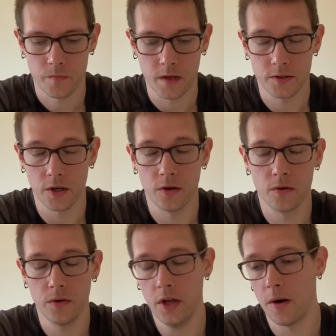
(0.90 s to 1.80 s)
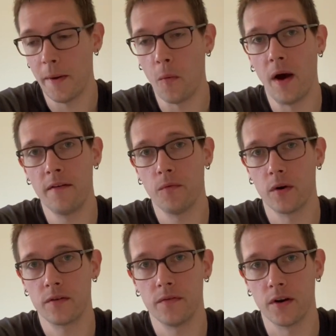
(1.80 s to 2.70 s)
So, my wife
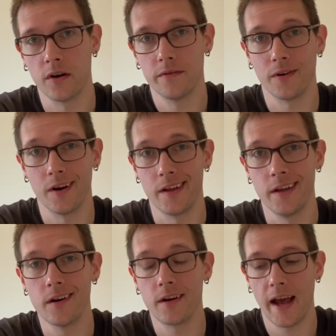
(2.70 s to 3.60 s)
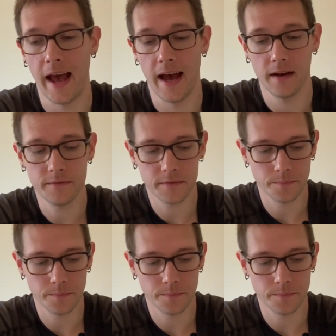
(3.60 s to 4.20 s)
worked for her for a year and a half.